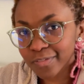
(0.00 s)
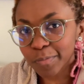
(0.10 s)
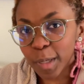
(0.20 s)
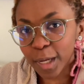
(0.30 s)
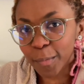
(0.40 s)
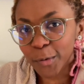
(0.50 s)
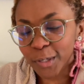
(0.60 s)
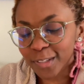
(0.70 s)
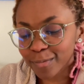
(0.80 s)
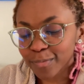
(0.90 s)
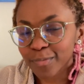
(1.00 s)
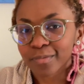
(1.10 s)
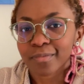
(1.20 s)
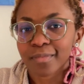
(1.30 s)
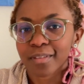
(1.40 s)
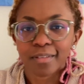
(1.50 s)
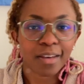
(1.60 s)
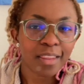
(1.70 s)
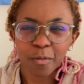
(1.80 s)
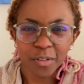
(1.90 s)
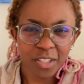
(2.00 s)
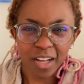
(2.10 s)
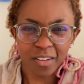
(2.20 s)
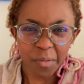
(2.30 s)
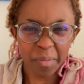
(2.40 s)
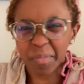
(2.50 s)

makeup on, and then we'll chat a little bit